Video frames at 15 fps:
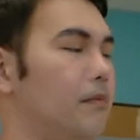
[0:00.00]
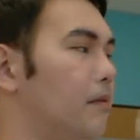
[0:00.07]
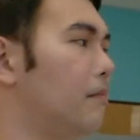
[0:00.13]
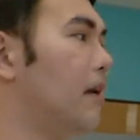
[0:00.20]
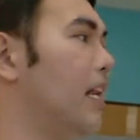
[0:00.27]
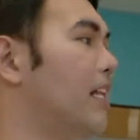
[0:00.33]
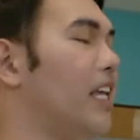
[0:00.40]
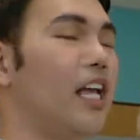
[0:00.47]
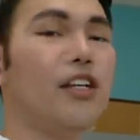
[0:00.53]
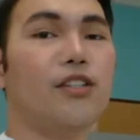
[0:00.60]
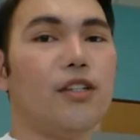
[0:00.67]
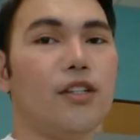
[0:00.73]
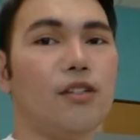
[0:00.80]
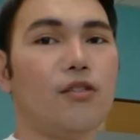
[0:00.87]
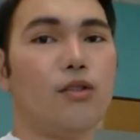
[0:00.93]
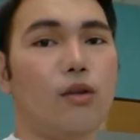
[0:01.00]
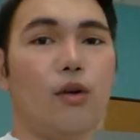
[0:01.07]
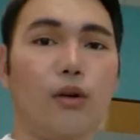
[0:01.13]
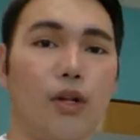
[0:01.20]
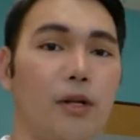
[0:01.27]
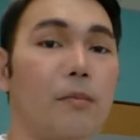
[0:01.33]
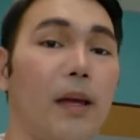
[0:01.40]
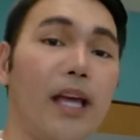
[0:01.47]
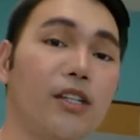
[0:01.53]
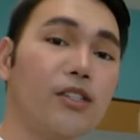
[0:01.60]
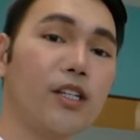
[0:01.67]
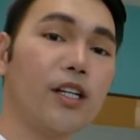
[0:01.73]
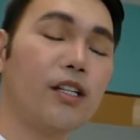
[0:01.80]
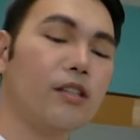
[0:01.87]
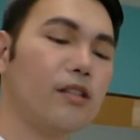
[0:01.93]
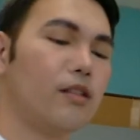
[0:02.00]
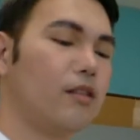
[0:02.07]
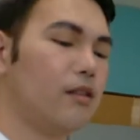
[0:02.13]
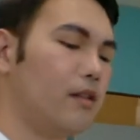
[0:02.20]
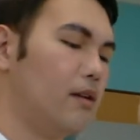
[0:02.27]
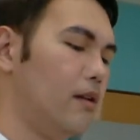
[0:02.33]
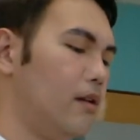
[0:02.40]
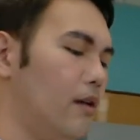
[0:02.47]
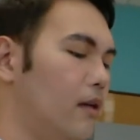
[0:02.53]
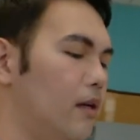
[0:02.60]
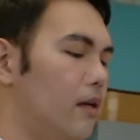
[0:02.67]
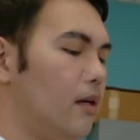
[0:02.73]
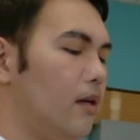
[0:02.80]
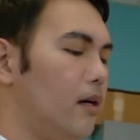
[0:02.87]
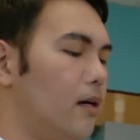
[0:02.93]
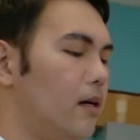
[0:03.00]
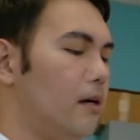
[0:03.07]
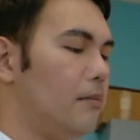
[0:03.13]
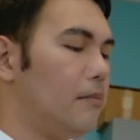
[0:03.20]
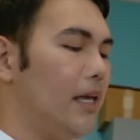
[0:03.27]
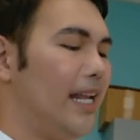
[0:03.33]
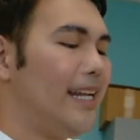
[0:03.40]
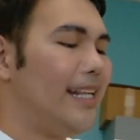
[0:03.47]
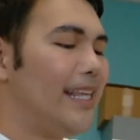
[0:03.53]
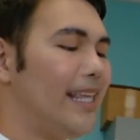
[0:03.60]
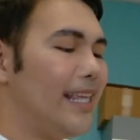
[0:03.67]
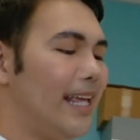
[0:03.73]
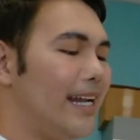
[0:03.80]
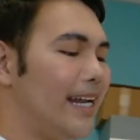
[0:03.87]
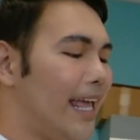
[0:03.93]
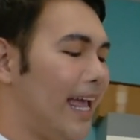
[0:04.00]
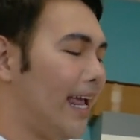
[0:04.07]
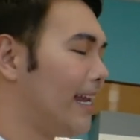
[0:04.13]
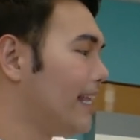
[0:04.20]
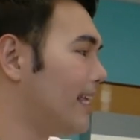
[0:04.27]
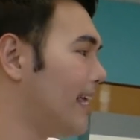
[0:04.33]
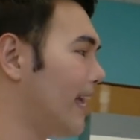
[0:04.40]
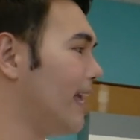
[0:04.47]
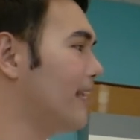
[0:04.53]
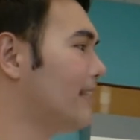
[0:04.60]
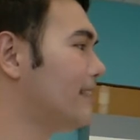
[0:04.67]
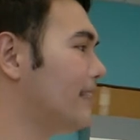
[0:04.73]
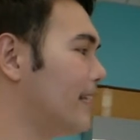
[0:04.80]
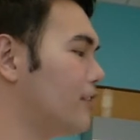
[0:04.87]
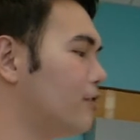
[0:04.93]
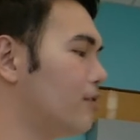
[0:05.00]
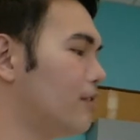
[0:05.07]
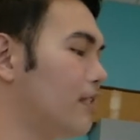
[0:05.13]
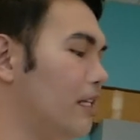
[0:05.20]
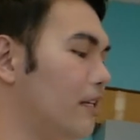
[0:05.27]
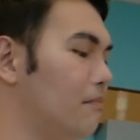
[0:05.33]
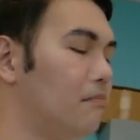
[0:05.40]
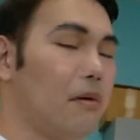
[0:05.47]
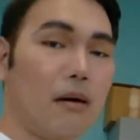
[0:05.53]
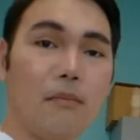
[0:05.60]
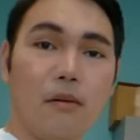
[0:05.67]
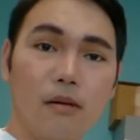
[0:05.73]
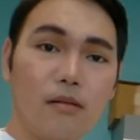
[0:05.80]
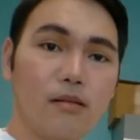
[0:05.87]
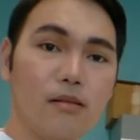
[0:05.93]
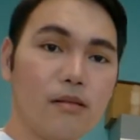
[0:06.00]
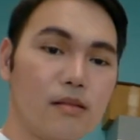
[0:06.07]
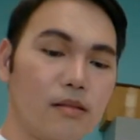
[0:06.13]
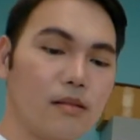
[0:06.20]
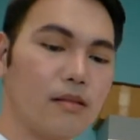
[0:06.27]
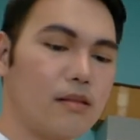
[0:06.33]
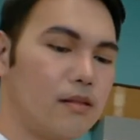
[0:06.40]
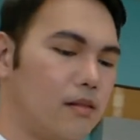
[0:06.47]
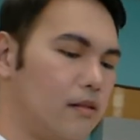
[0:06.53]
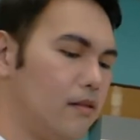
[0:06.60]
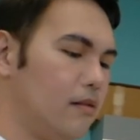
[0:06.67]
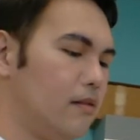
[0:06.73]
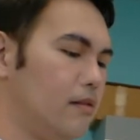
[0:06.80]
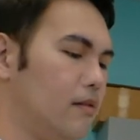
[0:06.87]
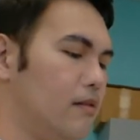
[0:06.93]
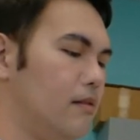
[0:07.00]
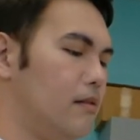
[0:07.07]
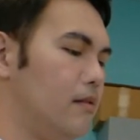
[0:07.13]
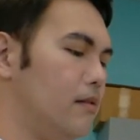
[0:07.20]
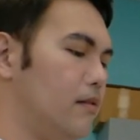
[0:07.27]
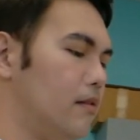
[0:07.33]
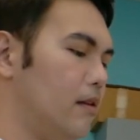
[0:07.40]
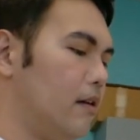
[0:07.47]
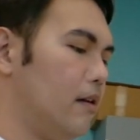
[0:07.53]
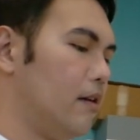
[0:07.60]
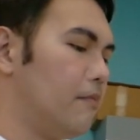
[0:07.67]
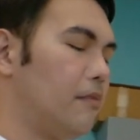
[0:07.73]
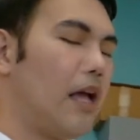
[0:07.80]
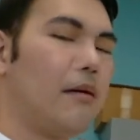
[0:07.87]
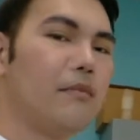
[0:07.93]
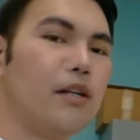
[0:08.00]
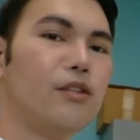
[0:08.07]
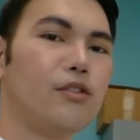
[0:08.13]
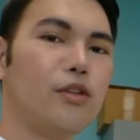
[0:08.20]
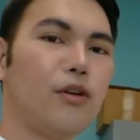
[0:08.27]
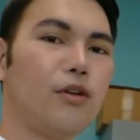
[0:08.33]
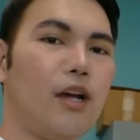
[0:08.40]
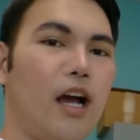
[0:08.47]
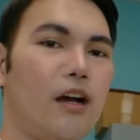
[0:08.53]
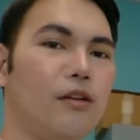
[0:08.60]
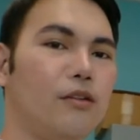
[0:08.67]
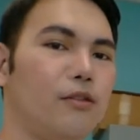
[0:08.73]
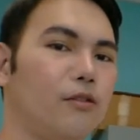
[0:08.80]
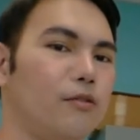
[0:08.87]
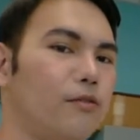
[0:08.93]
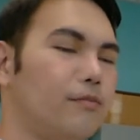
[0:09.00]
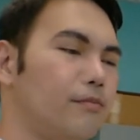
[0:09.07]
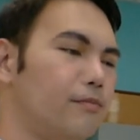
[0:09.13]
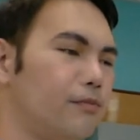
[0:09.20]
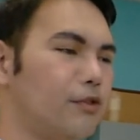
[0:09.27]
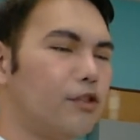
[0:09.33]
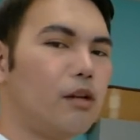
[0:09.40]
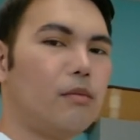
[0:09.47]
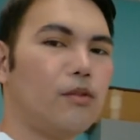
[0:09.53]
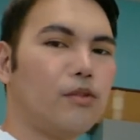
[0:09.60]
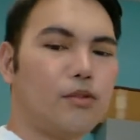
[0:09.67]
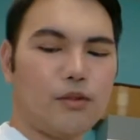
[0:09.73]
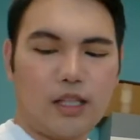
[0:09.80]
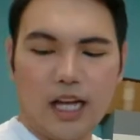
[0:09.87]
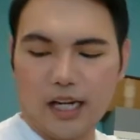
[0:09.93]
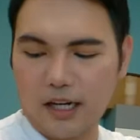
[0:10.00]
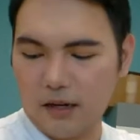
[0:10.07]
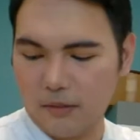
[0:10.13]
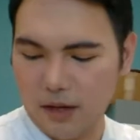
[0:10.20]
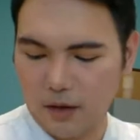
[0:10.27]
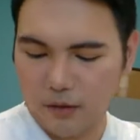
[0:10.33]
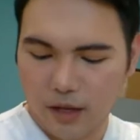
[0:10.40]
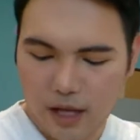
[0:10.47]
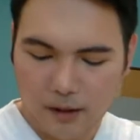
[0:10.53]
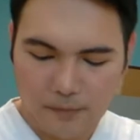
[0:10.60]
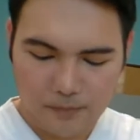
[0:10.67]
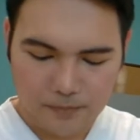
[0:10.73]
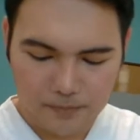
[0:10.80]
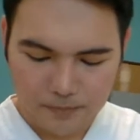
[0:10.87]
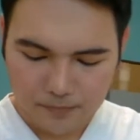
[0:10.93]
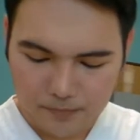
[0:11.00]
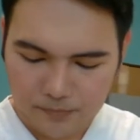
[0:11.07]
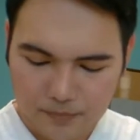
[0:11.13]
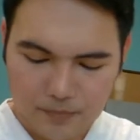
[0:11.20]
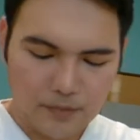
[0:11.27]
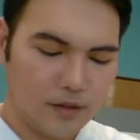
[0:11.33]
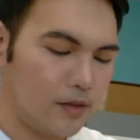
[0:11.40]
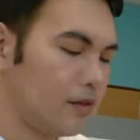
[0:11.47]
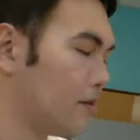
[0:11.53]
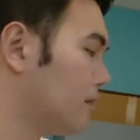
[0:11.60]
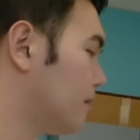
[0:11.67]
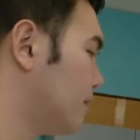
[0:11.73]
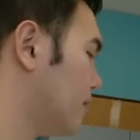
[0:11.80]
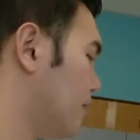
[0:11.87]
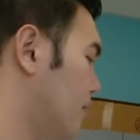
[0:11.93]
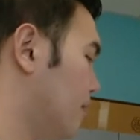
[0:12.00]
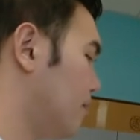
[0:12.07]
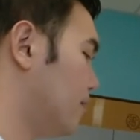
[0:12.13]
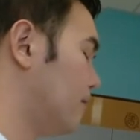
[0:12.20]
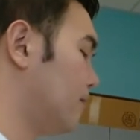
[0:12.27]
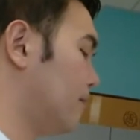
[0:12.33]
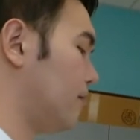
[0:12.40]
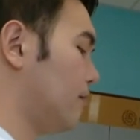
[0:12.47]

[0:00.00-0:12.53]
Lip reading: medication to go to your patient. In any case that you see bubbles, I'm gonna show you how to troubleshoot that in a bit, okay? So